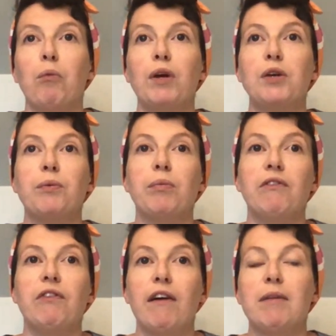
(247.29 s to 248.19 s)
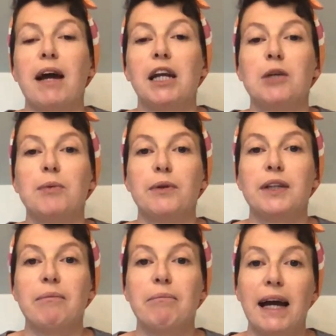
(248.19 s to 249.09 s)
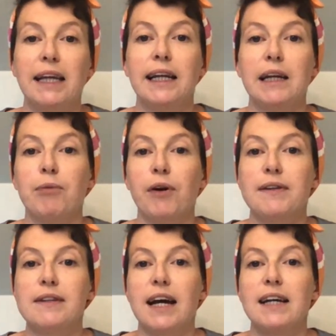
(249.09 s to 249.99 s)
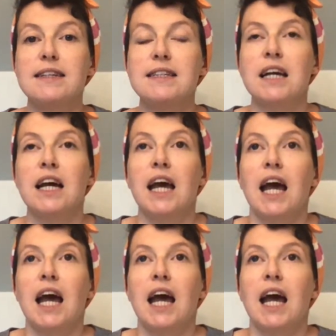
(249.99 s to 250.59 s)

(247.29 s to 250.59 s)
which would be very manageable to manually process.